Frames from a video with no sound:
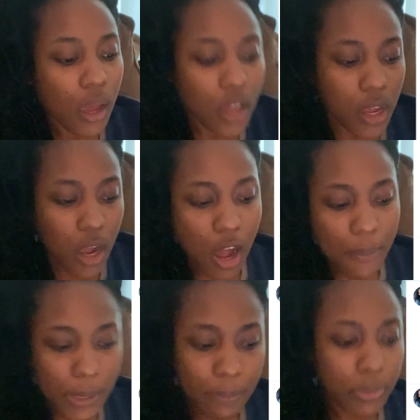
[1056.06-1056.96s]

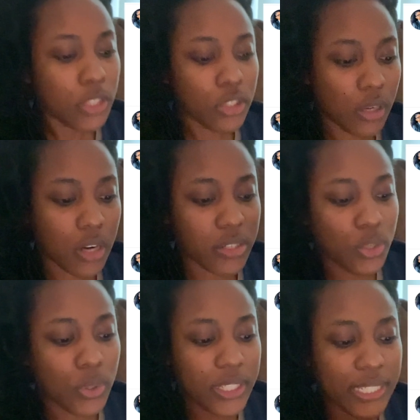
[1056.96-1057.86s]
comma, books are our
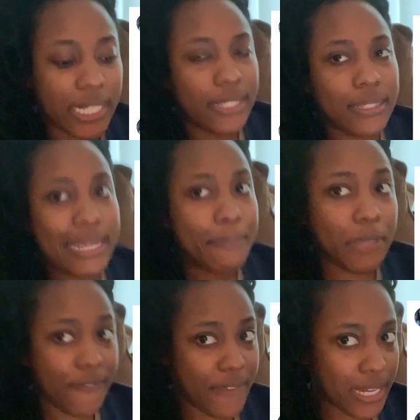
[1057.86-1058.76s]
solace, and it's a slap in
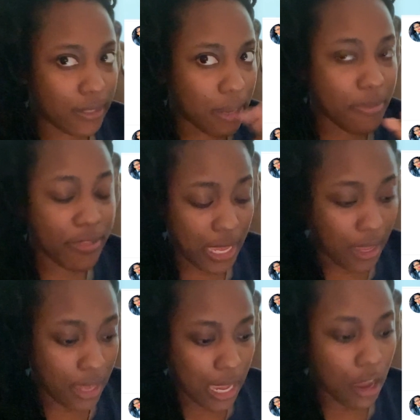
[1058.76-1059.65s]
the face. I'm
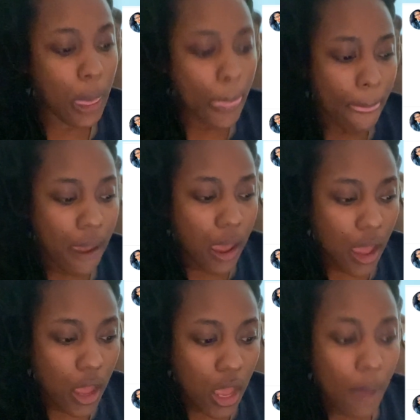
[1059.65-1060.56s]
thinking,
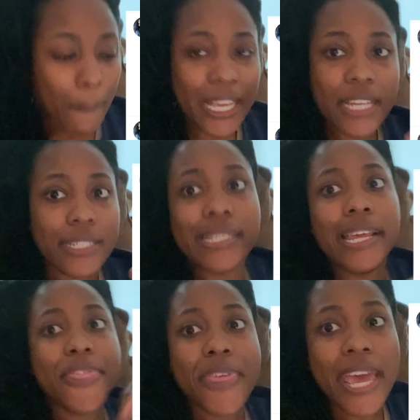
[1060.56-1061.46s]
because
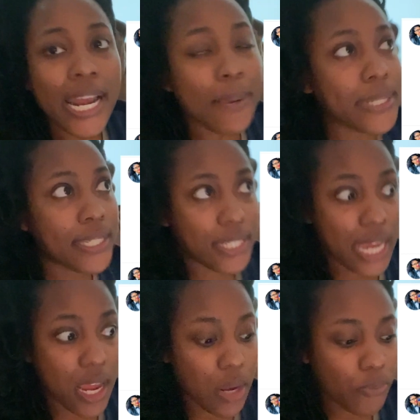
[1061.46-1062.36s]
then I would
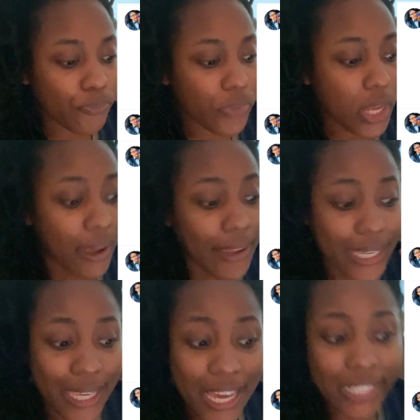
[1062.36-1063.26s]
say,
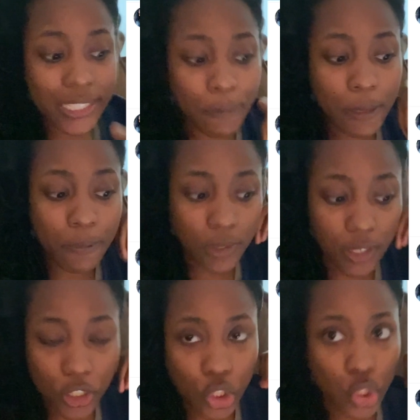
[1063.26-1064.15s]
yes, people
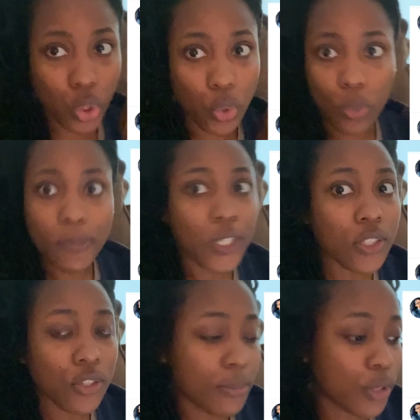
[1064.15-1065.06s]
look to
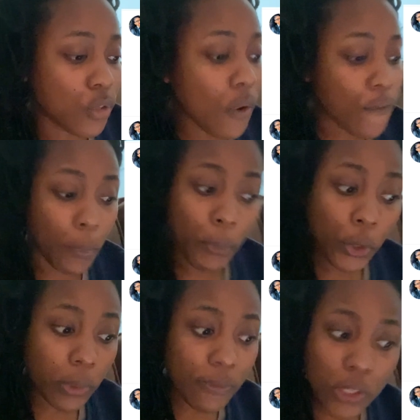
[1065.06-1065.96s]
booktubers for
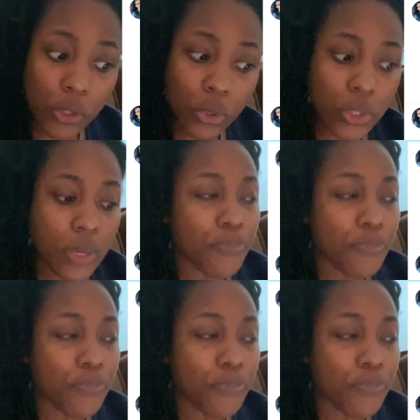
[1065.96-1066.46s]
book reviews,